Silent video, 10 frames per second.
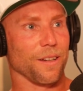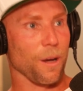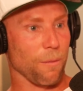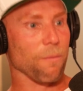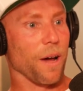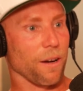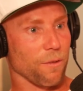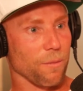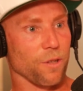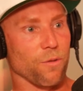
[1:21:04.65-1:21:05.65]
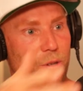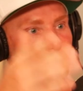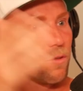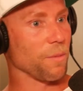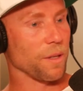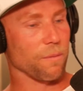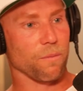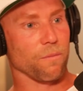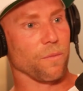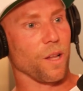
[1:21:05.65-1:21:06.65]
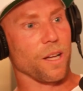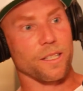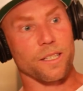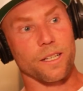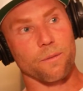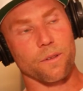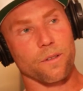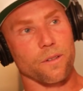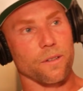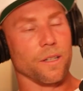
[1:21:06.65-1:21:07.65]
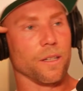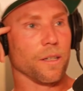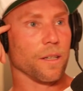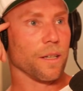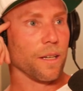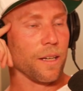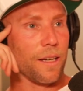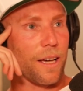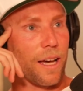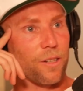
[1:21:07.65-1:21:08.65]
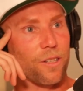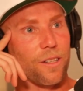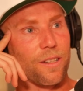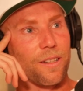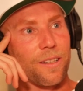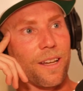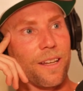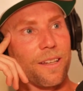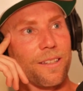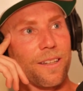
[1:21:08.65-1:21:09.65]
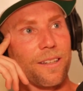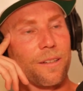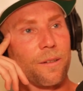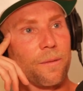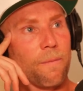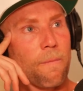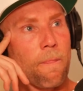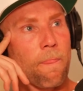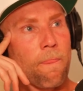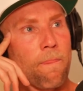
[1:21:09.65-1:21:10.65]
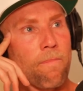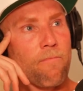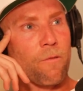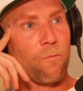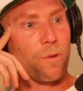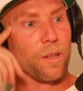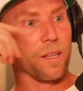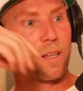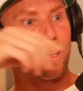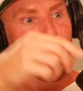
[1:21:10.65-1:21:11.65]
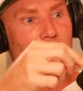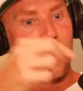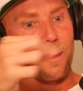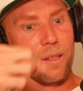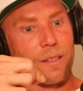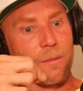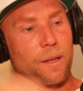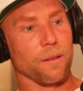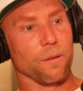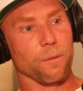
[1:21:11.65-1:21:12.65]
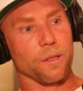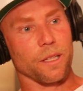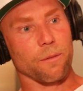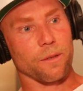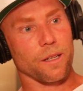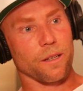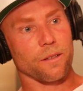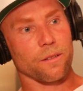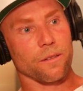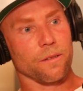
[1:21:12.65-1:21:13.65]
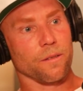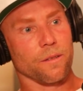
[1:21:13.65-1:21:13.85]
coming back from injury. You've spent lots of time with her, Ashton, and it's like, really, I spent a little bit of time with Carol.